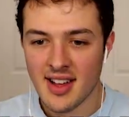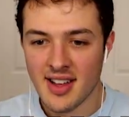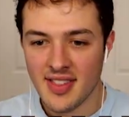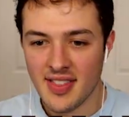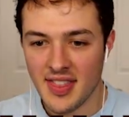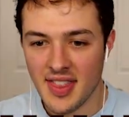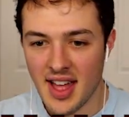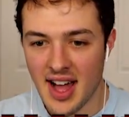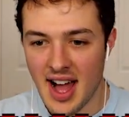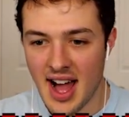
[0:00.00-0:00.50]

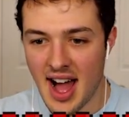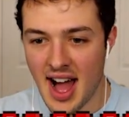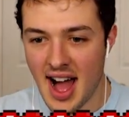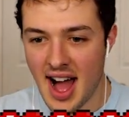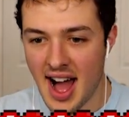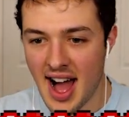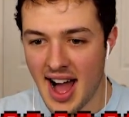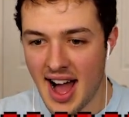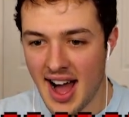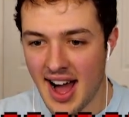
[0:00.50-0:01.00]

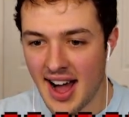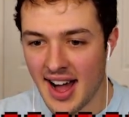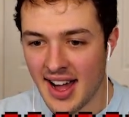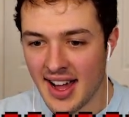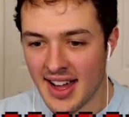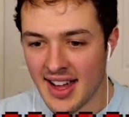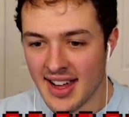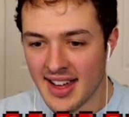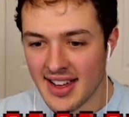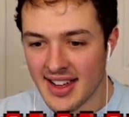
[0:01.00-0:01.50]
Nah.
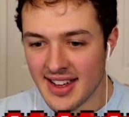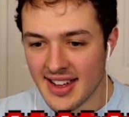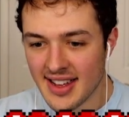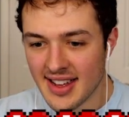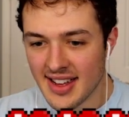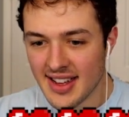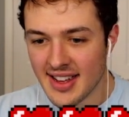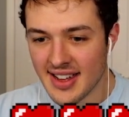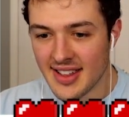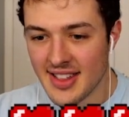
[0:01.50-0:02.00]

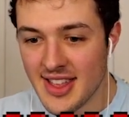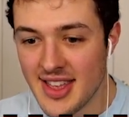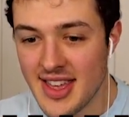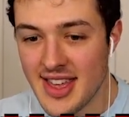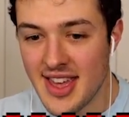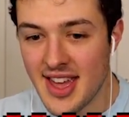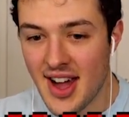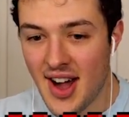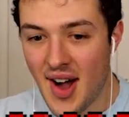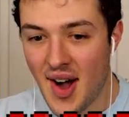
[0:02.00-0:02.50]

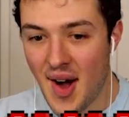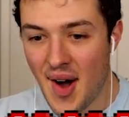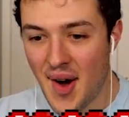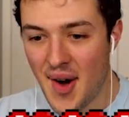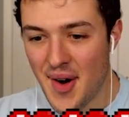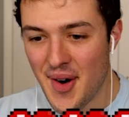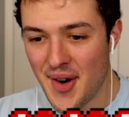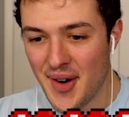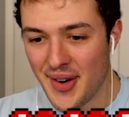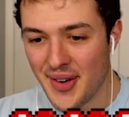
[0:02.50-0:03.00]
Yo.
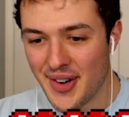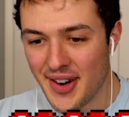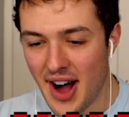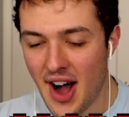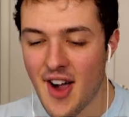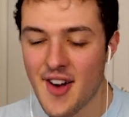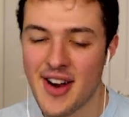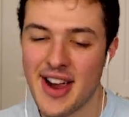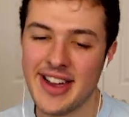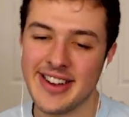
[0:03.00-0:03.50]

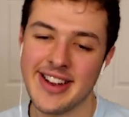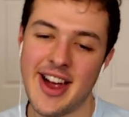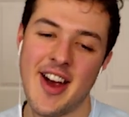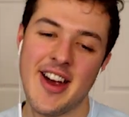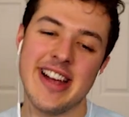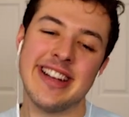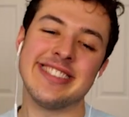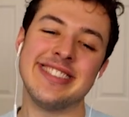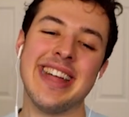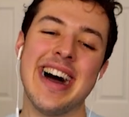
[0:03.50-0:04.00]
All right.
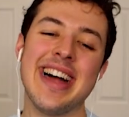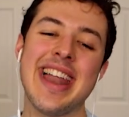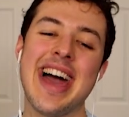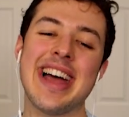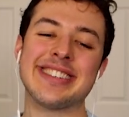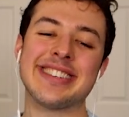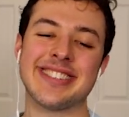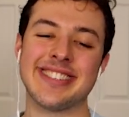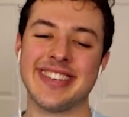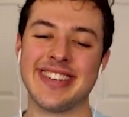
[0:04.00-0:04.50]
It's not
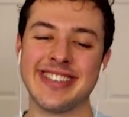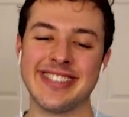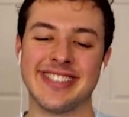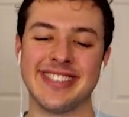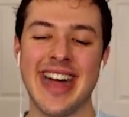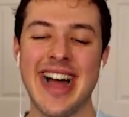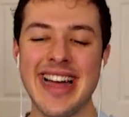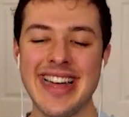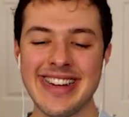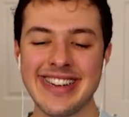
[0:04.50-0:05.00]
actually a
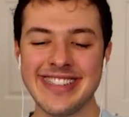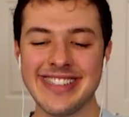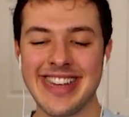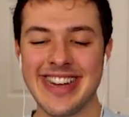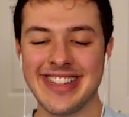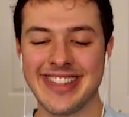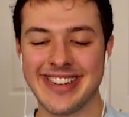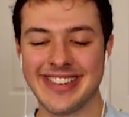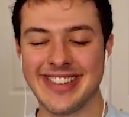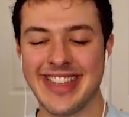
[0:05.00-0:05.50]
giant
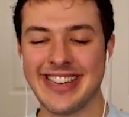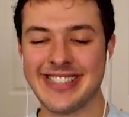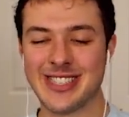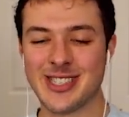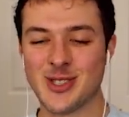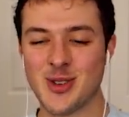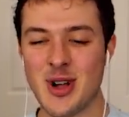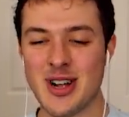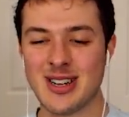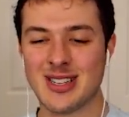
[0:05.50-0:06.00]
nether. They
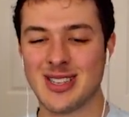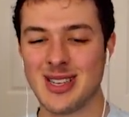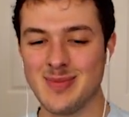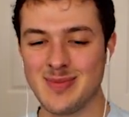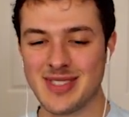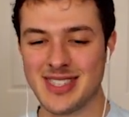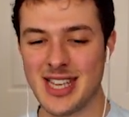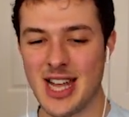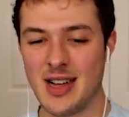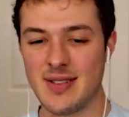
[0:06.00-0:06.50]
shrunk
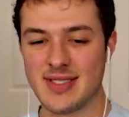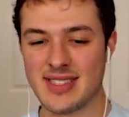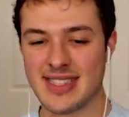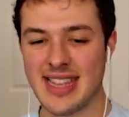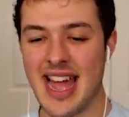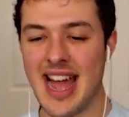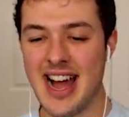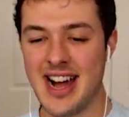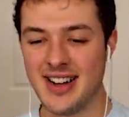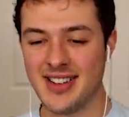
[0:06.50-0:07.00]
themselves
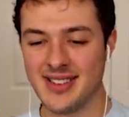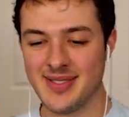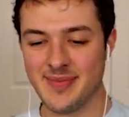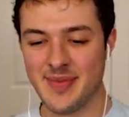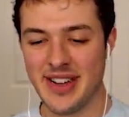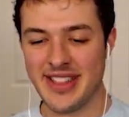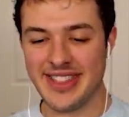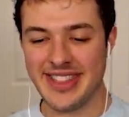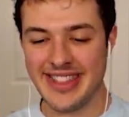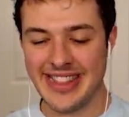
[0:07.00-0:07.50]
down,
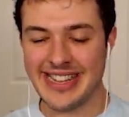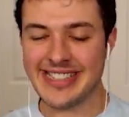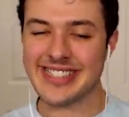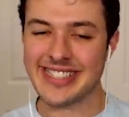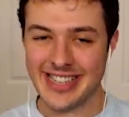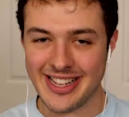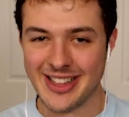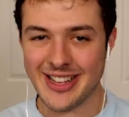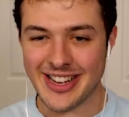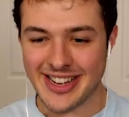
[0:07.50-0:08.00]
but that's
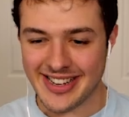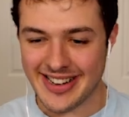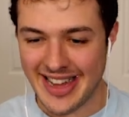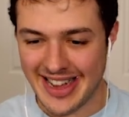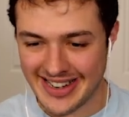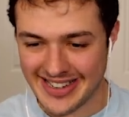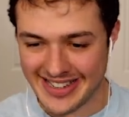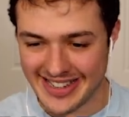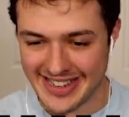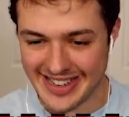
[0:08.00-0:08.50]
still a good
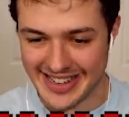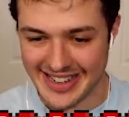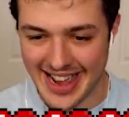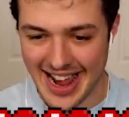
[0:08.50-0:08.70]
idea.